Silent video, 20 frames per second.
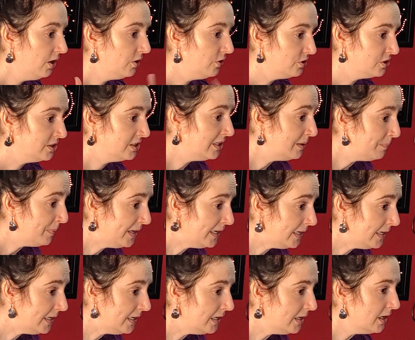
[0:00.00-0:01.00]
who's in
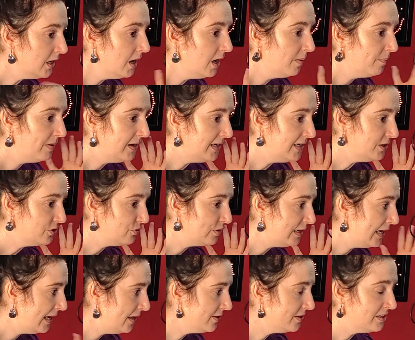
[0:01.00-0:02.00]
DPE, please
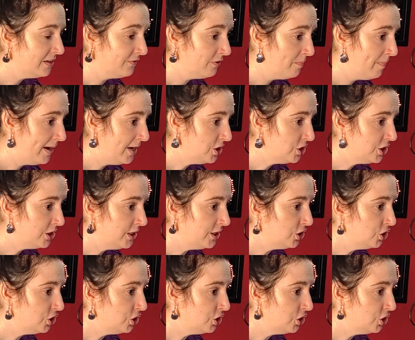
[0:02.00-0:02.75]
relay this information.